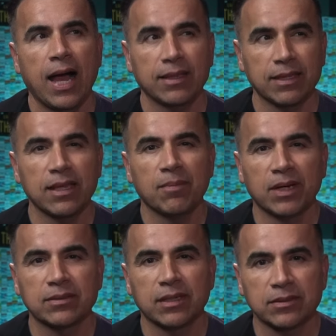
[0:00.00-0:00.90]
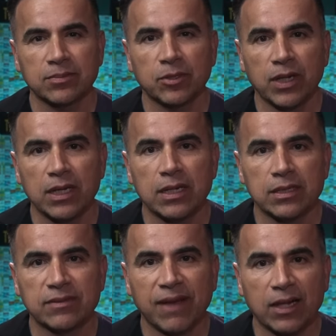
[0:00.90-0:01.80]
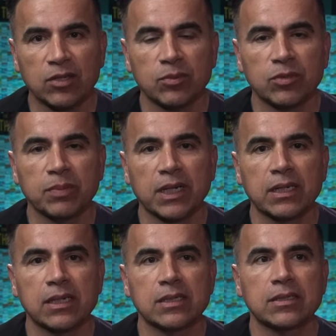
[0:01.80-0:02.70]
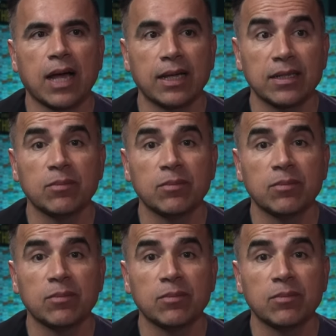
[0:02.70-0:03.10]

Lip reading: I think that my testimony is valuable because I did